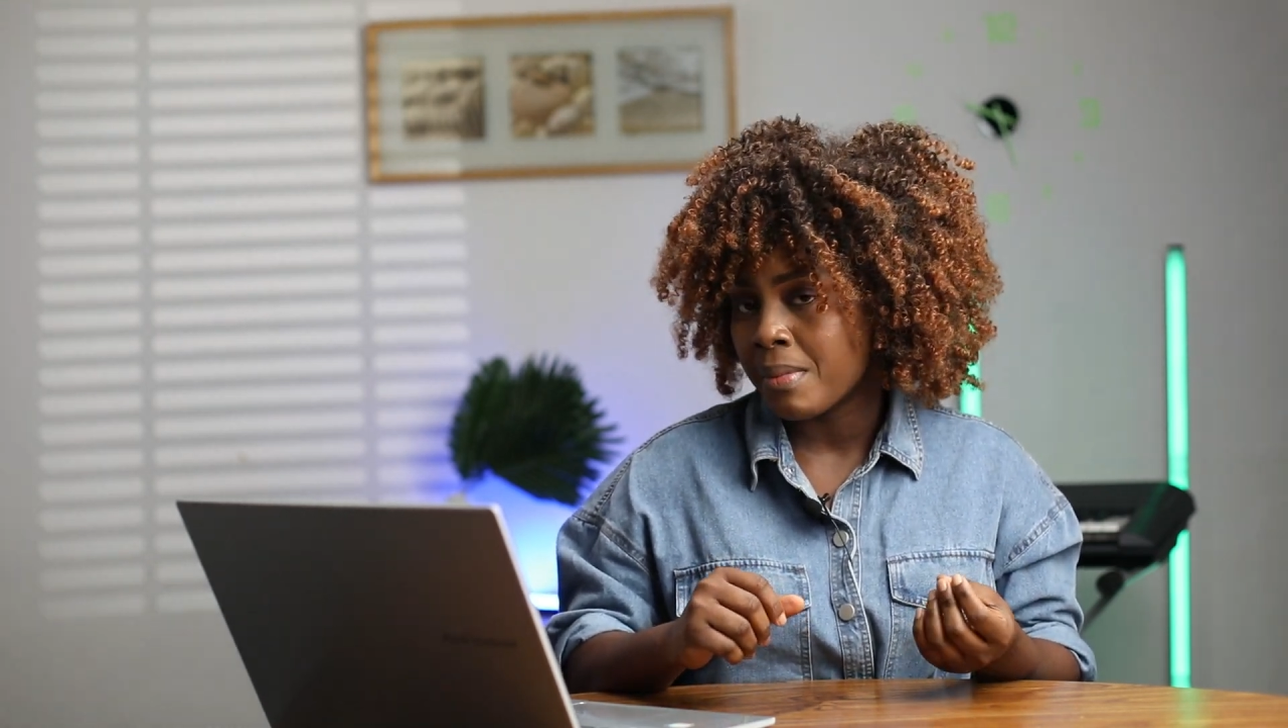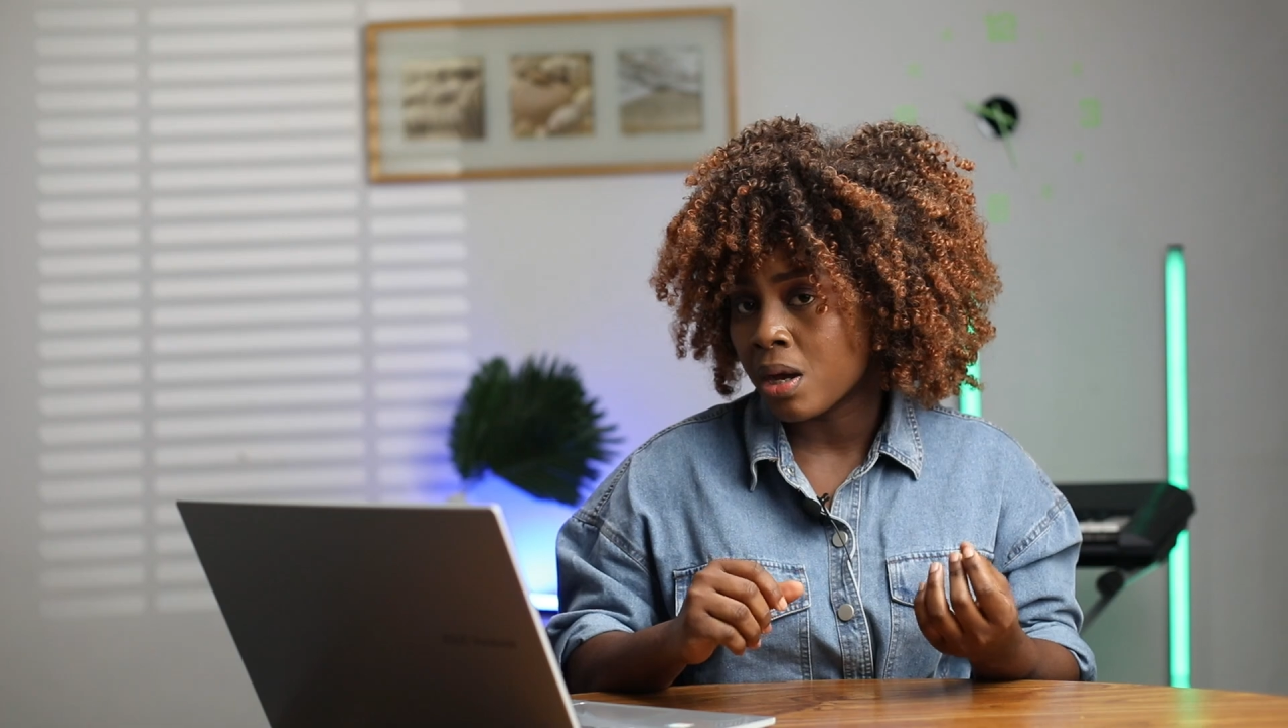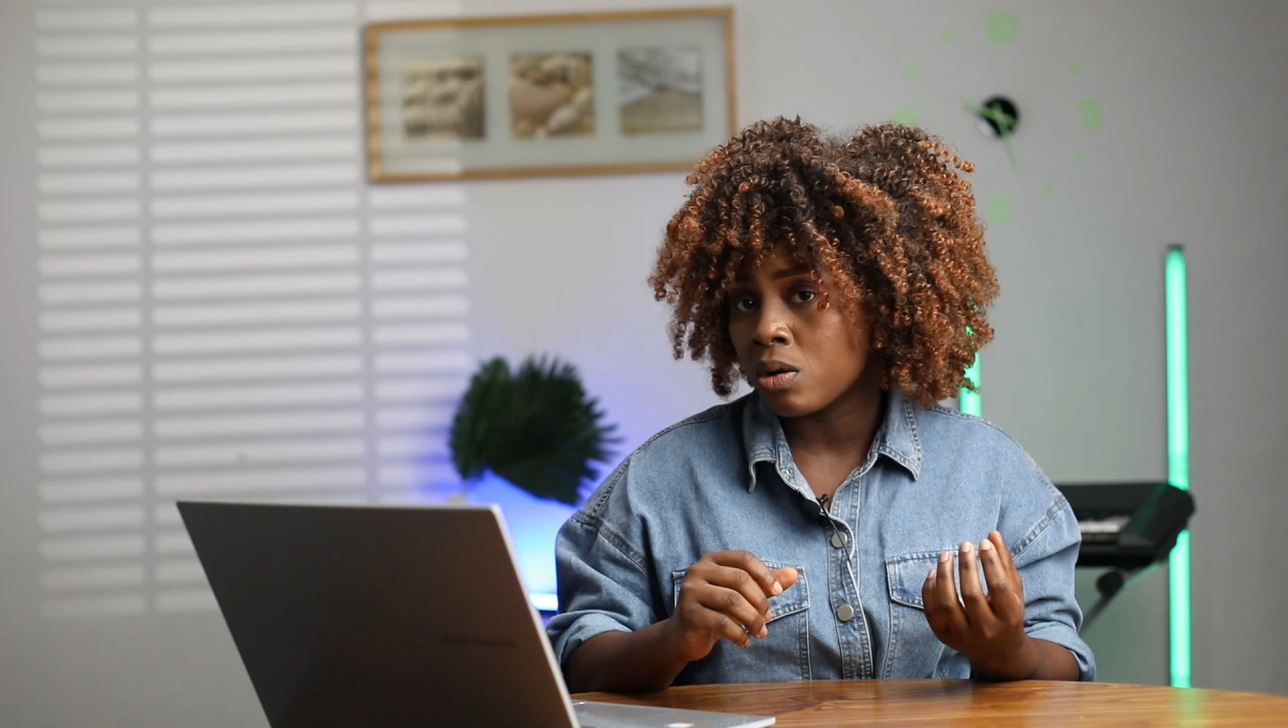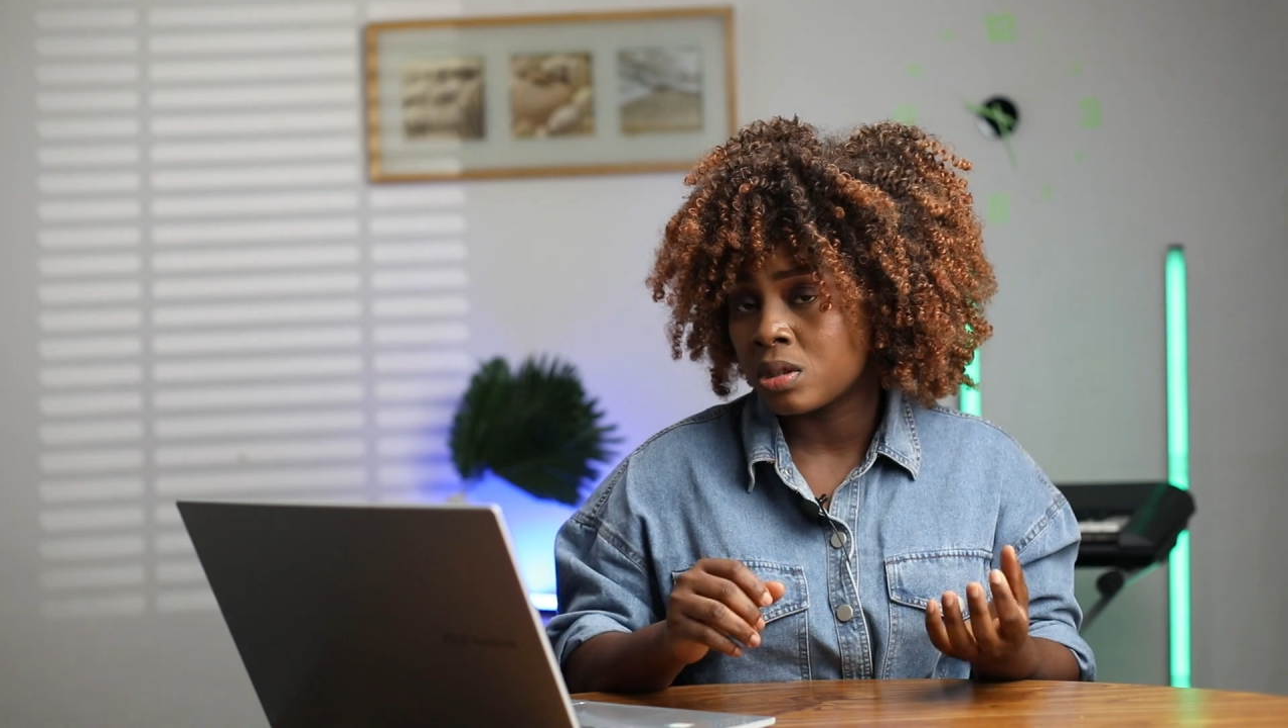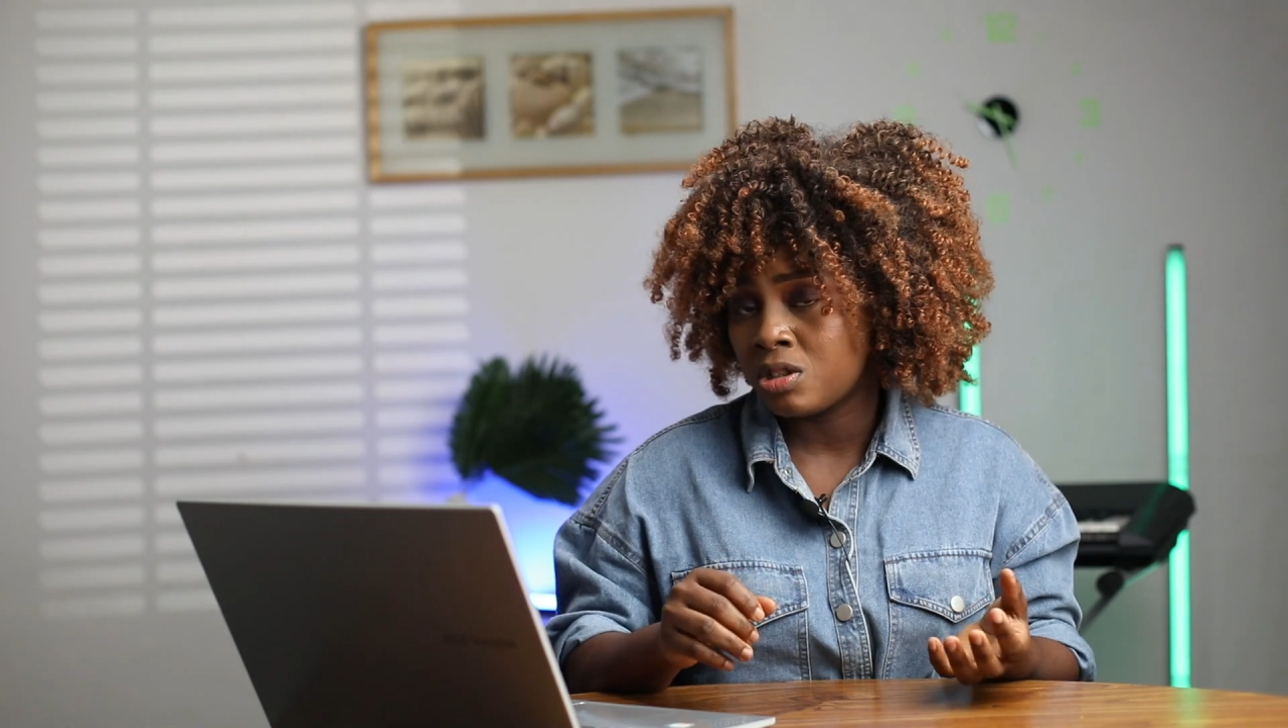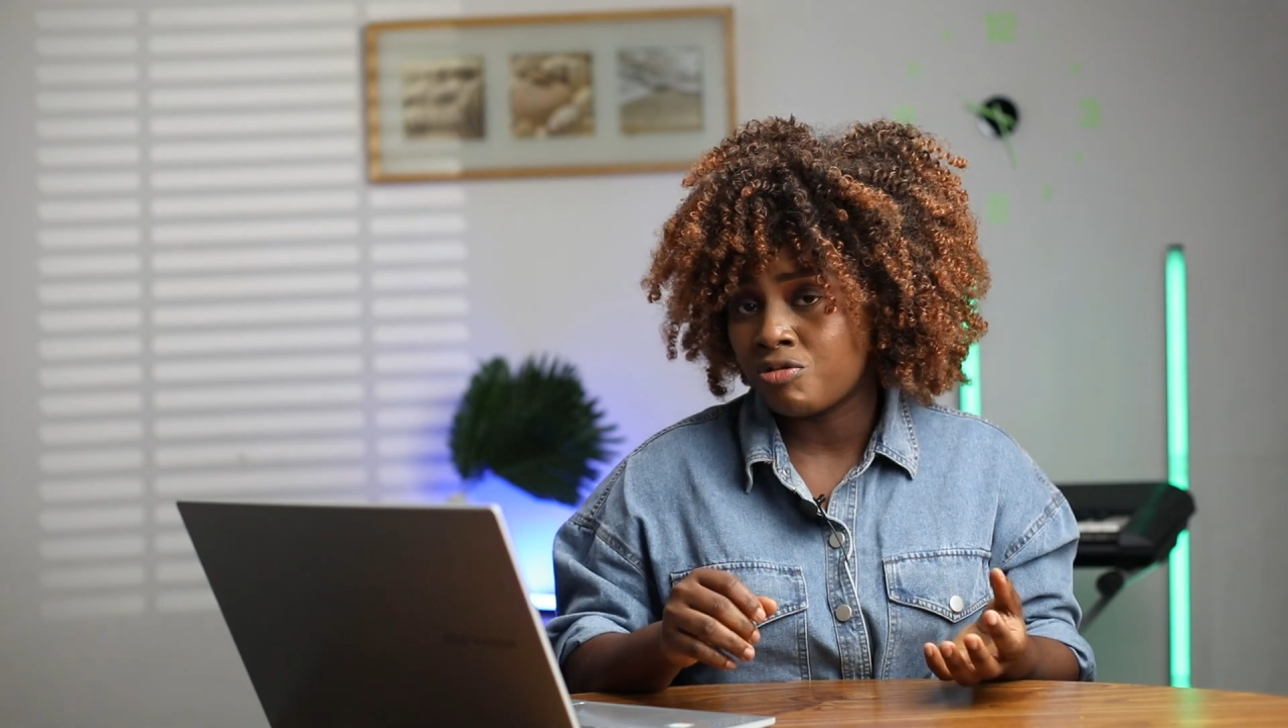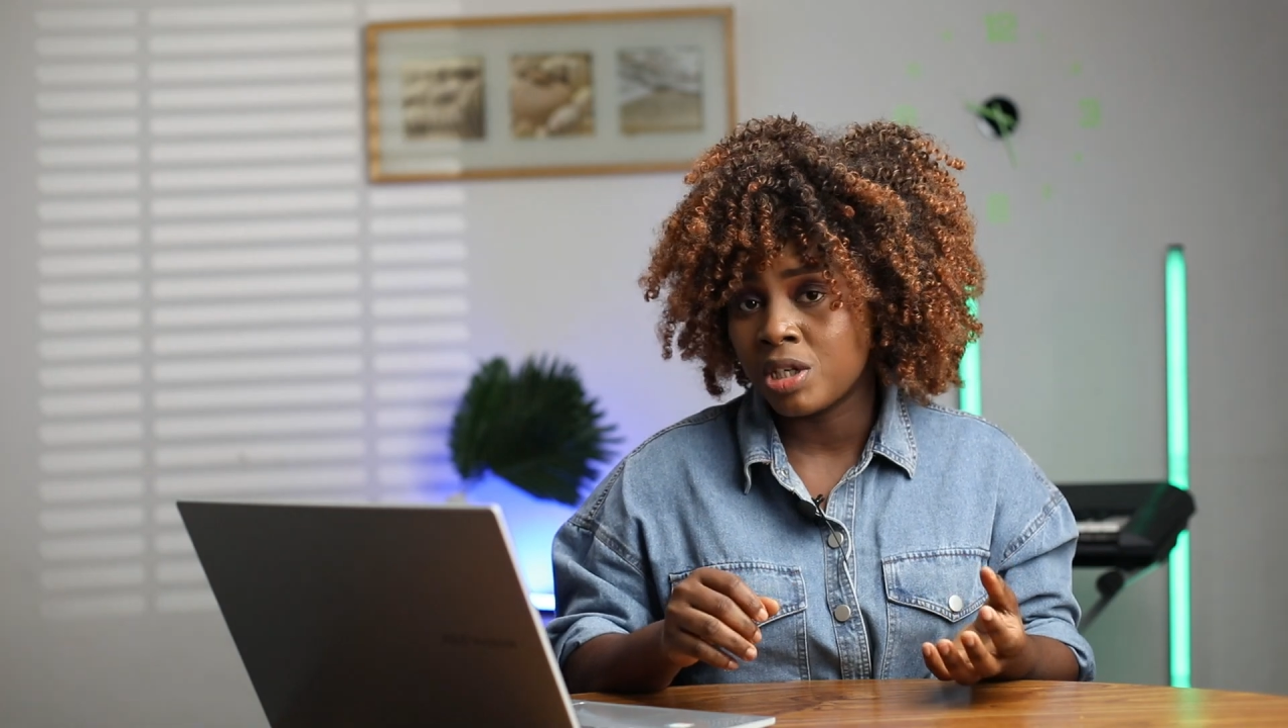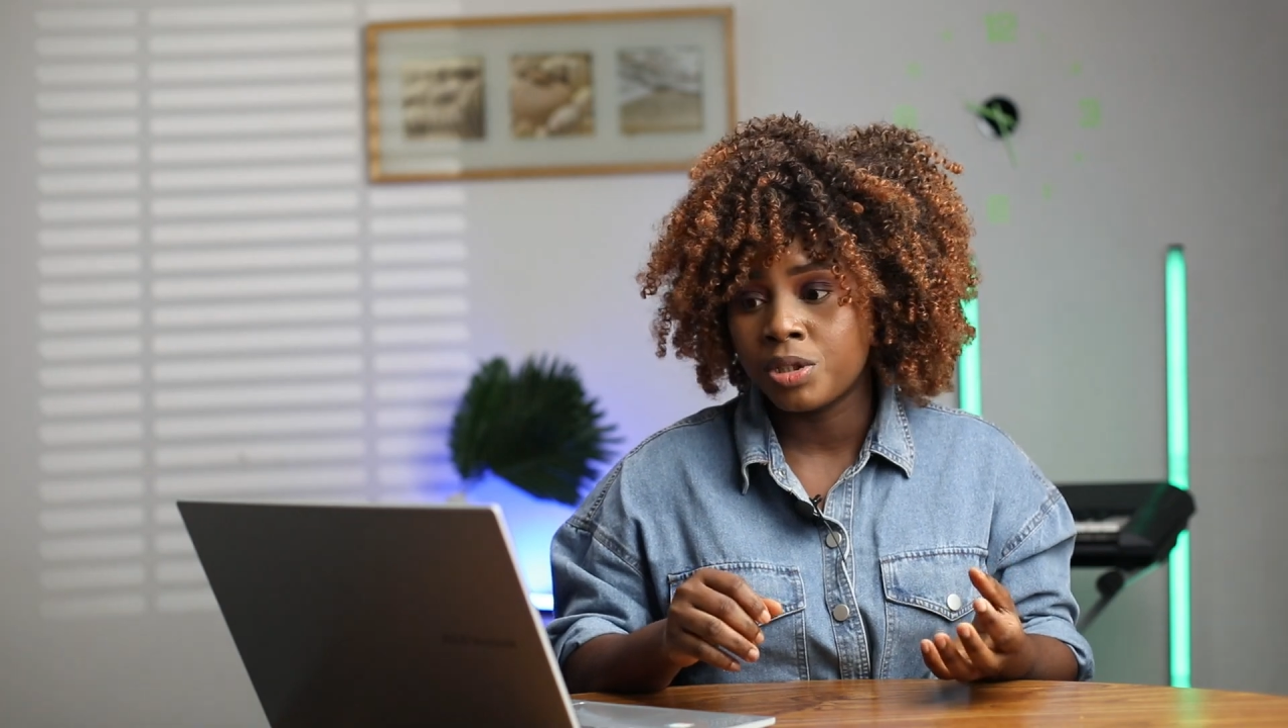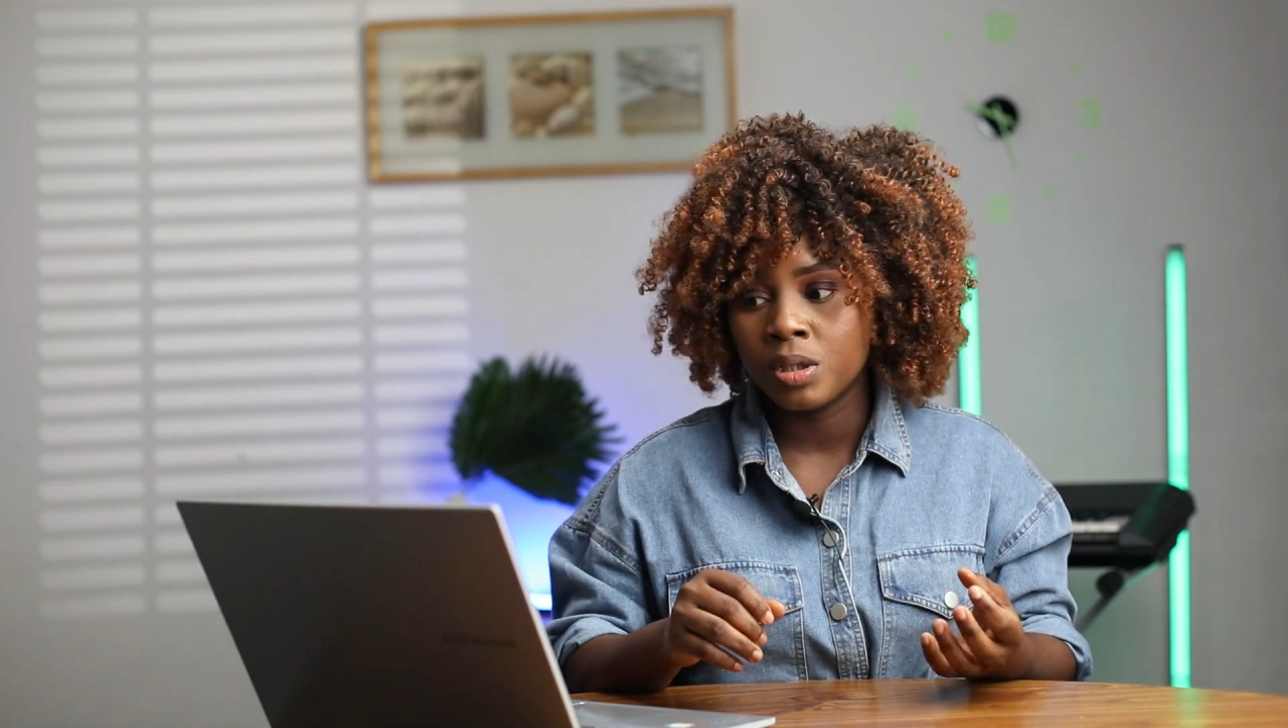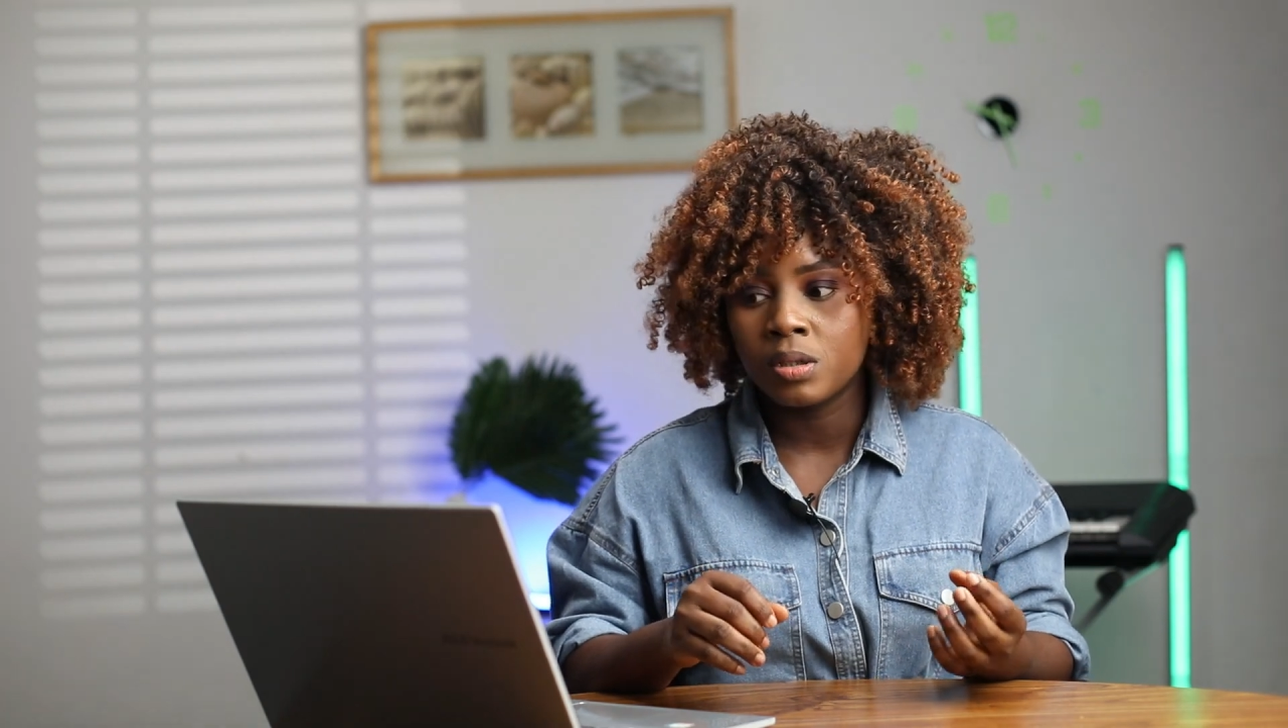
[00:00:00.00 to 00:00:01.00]
and
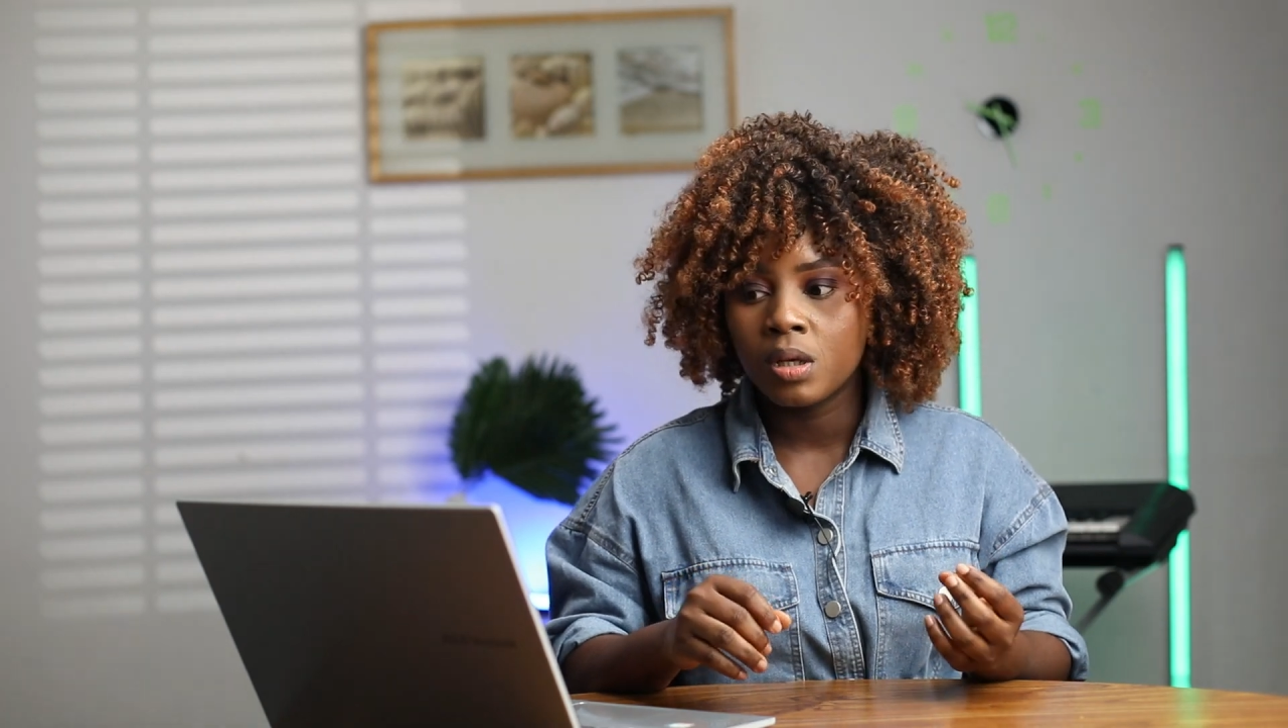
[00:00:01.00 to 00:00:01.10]
consideration.